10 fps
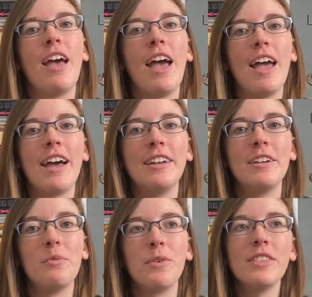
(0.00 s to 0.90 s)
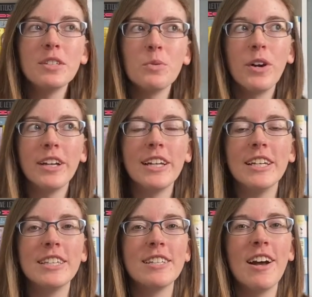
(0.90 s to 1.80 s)
And with this one,
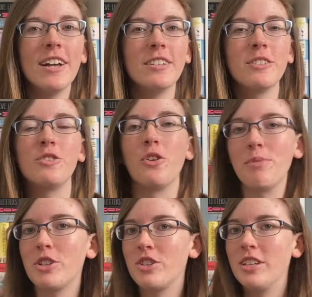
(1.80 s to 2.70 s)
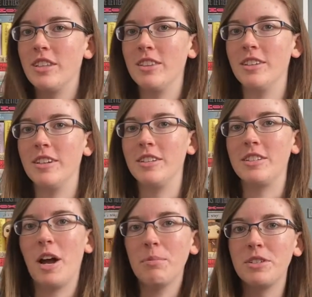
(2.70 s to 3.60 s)
it's not so much that the
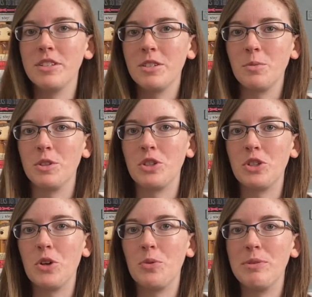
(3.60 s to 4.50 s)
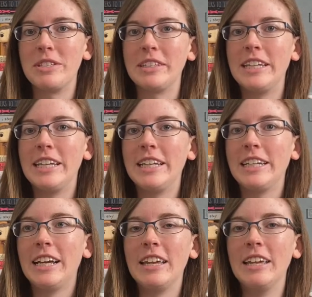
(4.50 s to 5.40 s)
synopsis was so
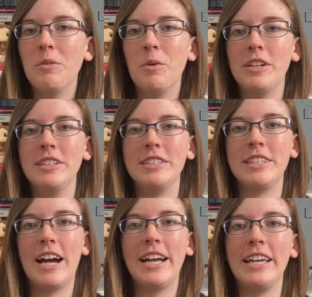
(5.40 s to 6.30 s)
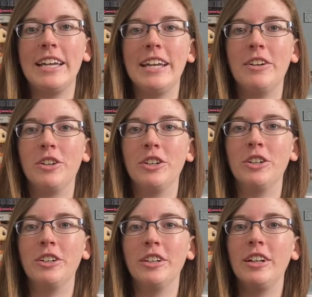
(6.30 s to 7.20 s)
misleading. It was, I had
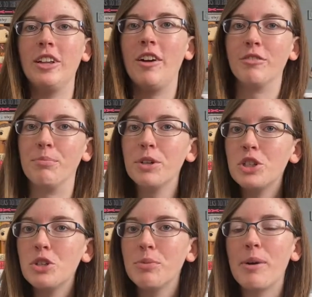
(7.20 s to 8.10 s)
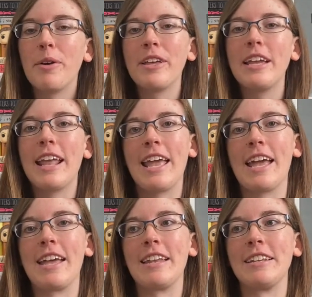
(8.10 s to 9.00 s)
heard a lot from booktube about it
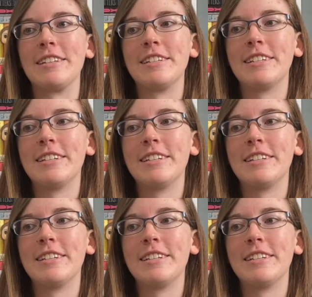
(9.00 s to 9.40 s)
and